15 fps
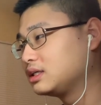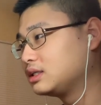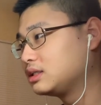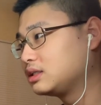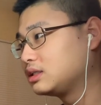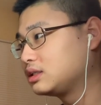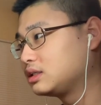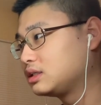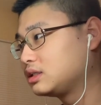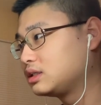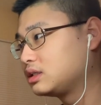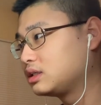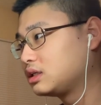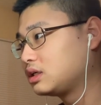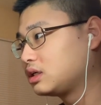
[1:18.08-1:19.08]

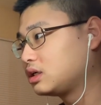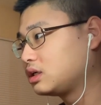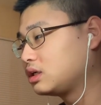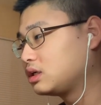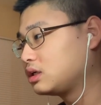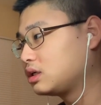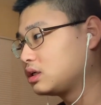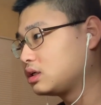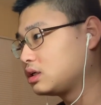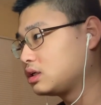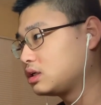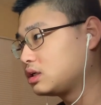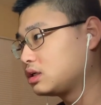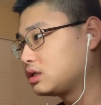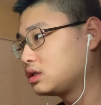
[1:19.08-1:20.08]

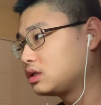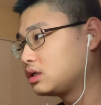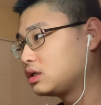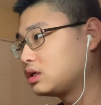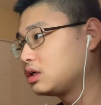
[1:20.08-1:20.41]
No one is speaking in this clip.